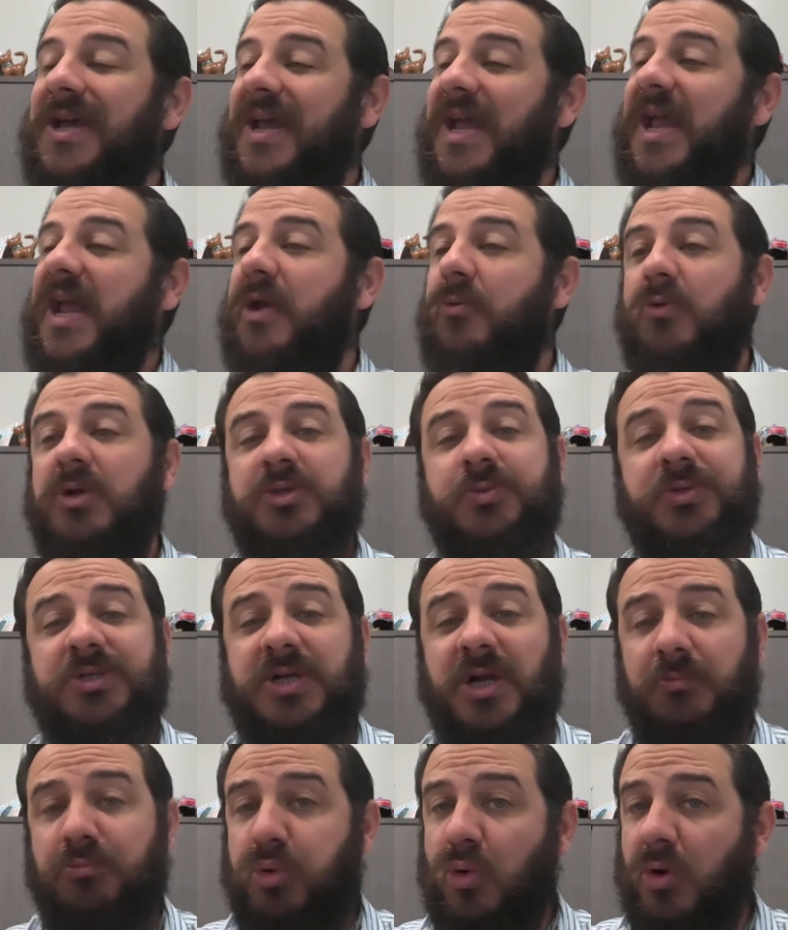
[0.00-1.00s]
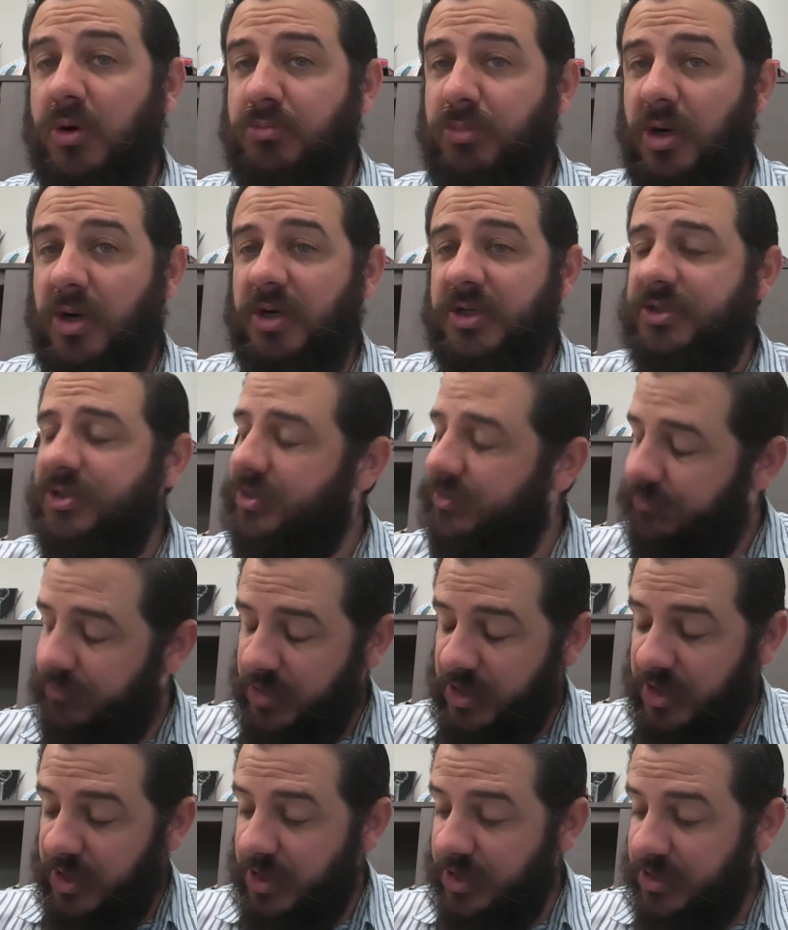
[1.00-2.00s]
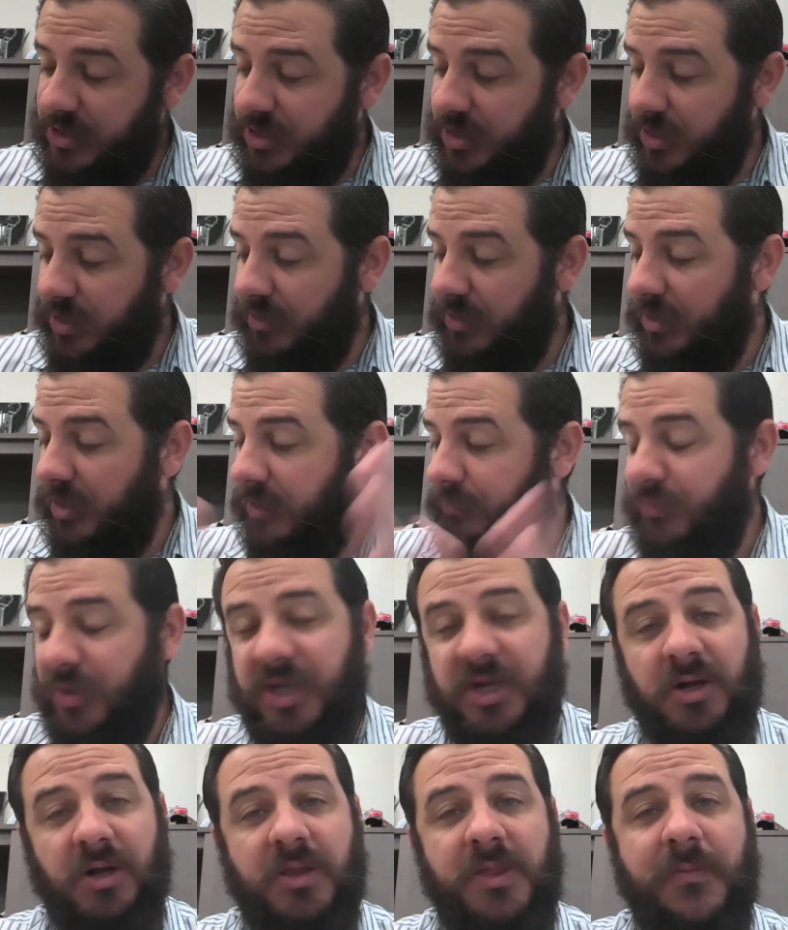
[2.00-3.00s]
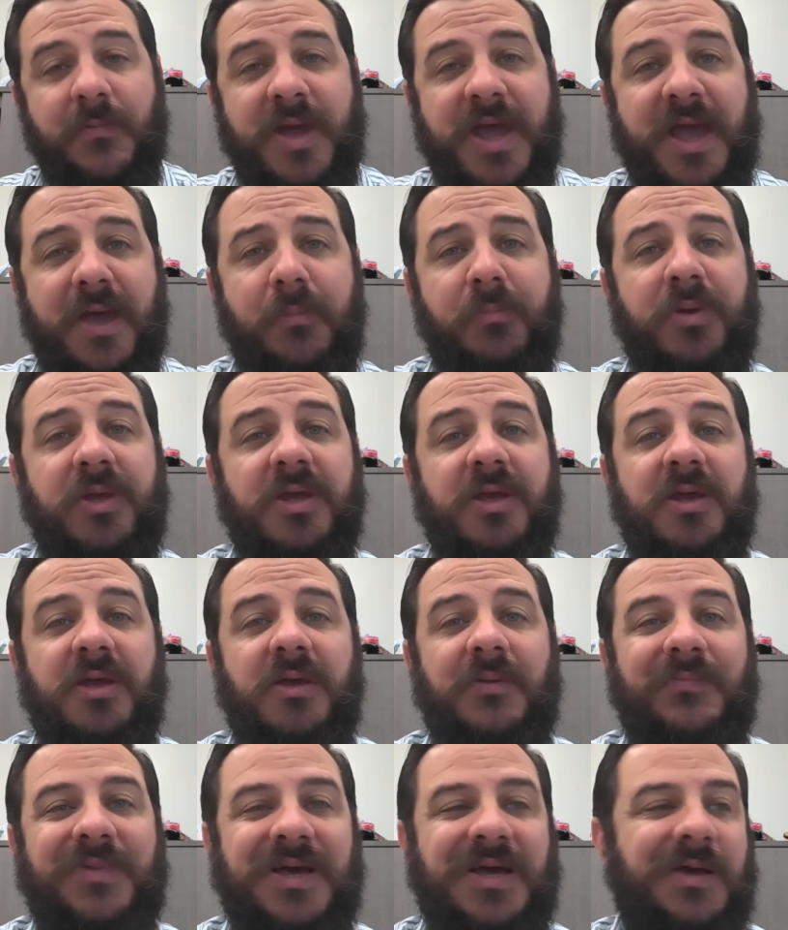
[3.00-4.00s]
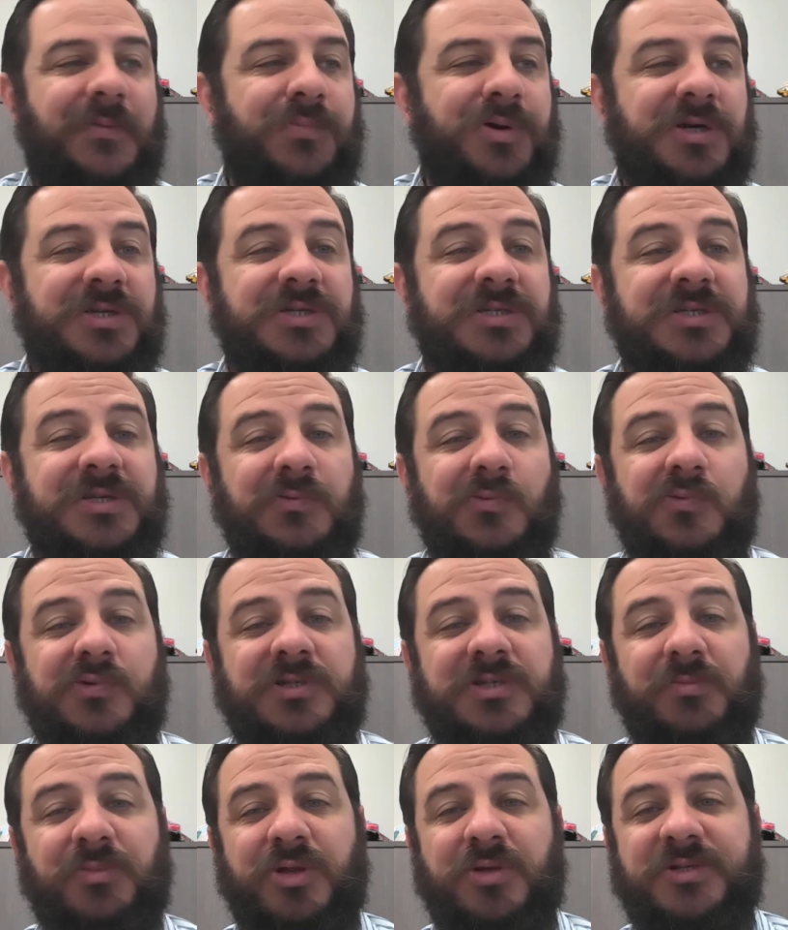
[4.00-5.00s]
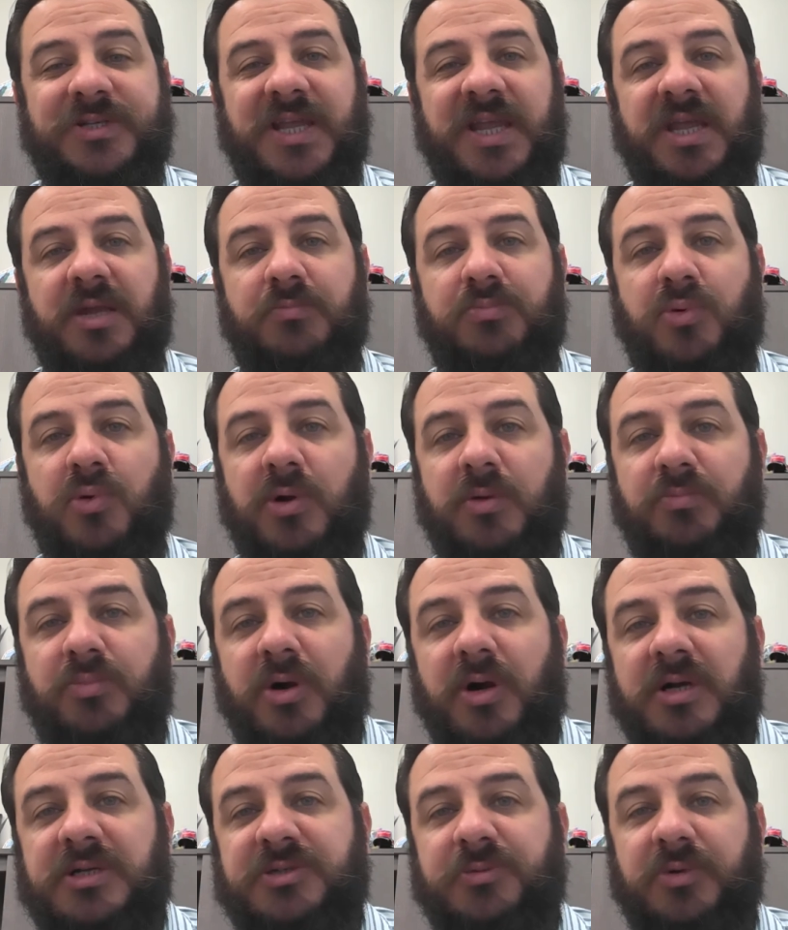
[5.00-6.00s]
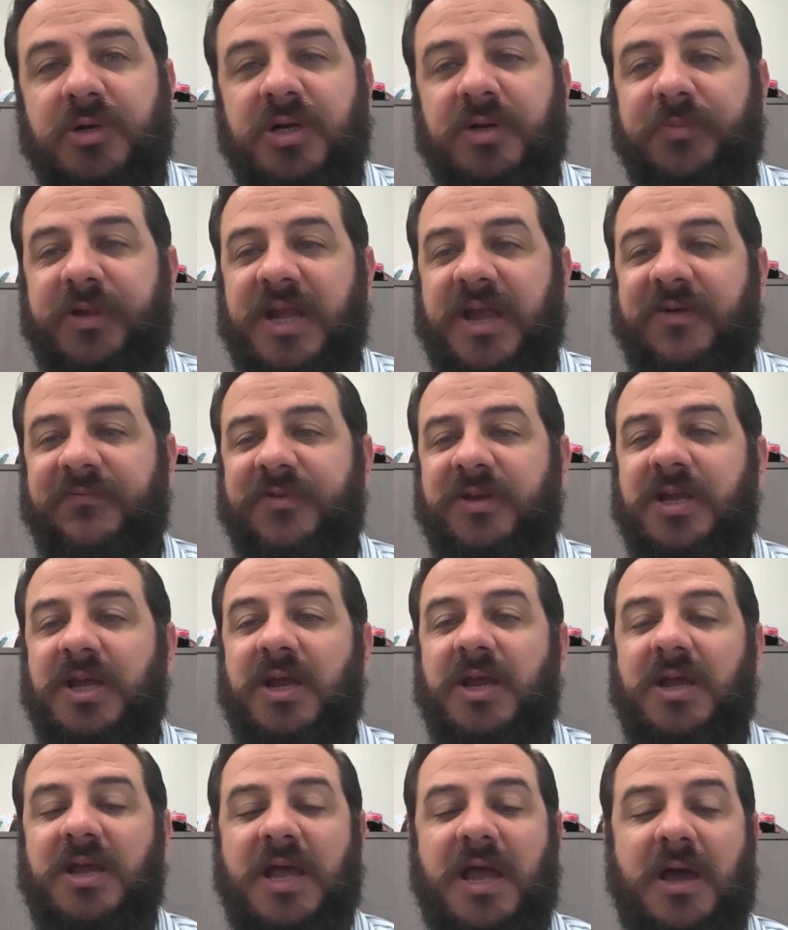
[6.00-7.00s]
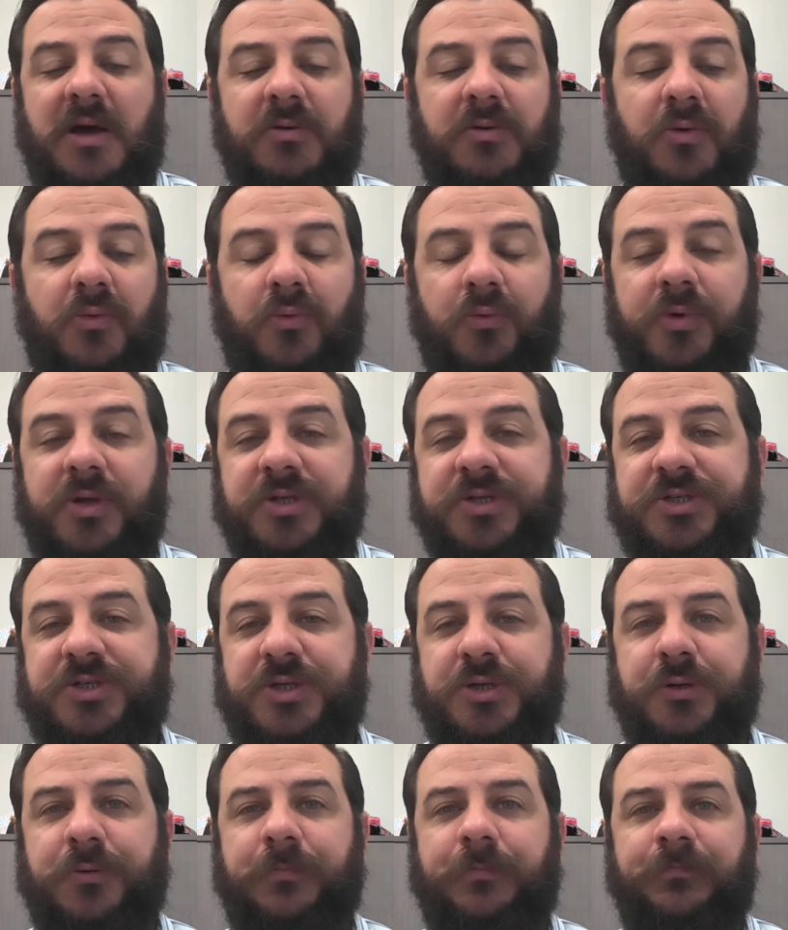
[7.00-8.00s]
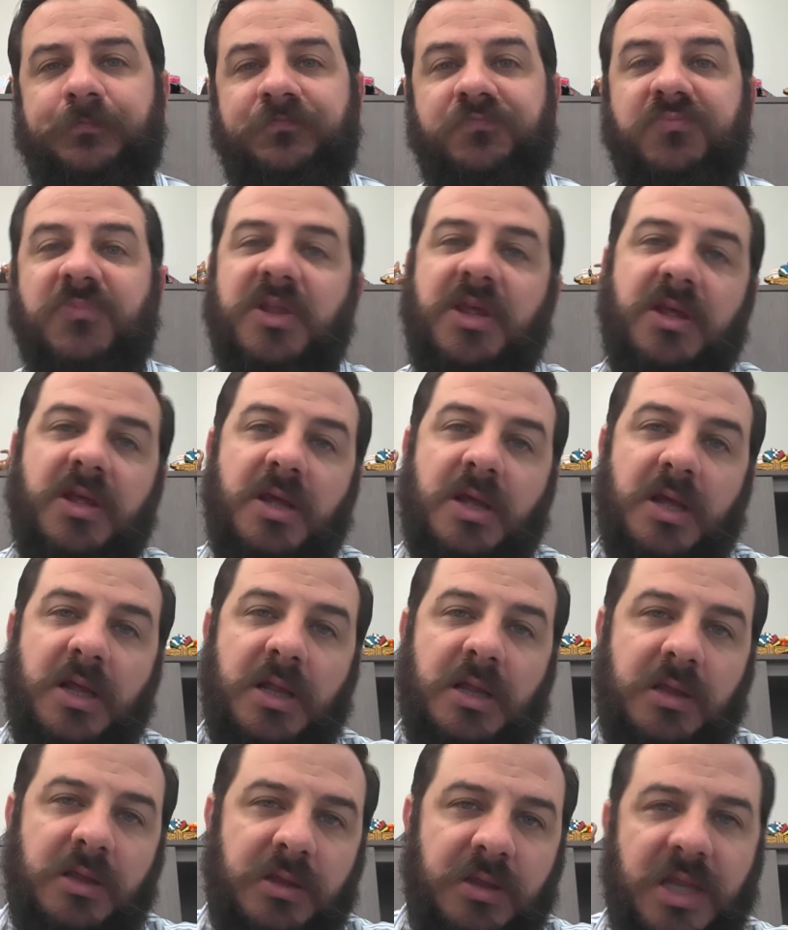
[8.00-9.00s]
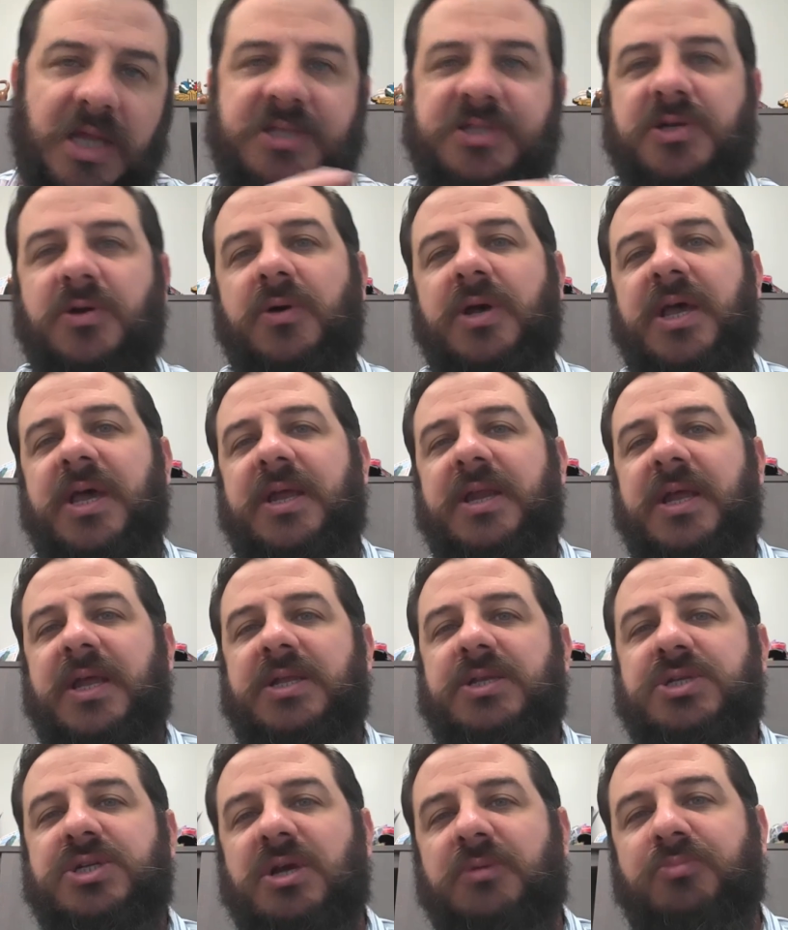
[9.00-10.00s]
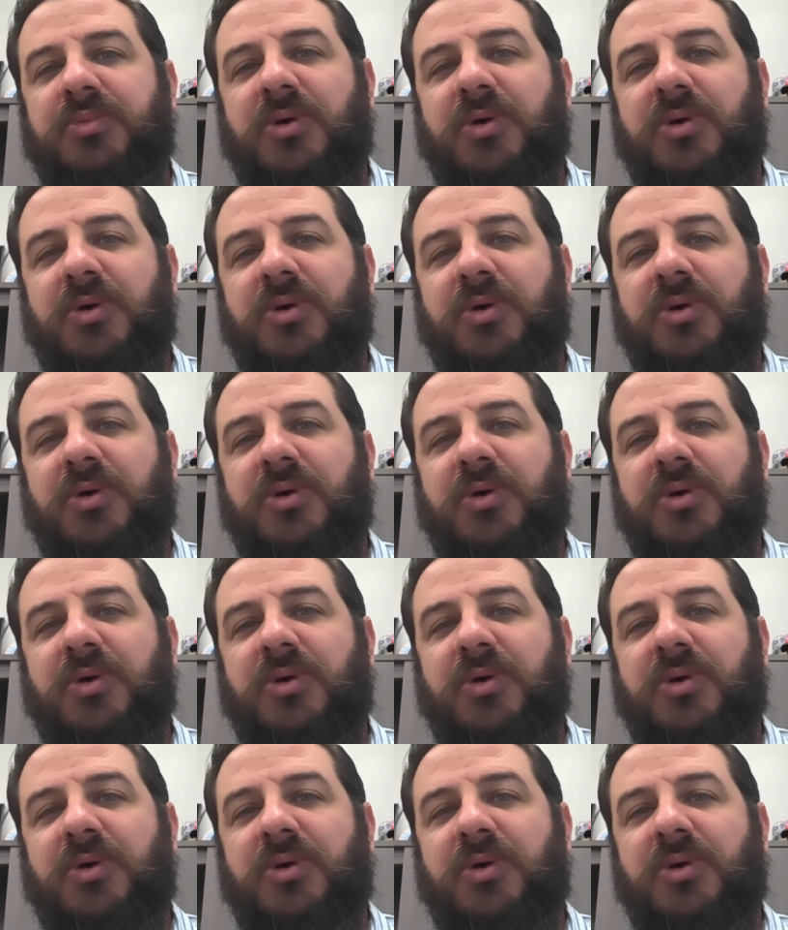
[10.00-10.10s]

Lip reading: And once we start pouring bars, you can get your pin on the map by purchasing some of those hand-poured bars that we're going to be having out real soon. Let's go ahead and jump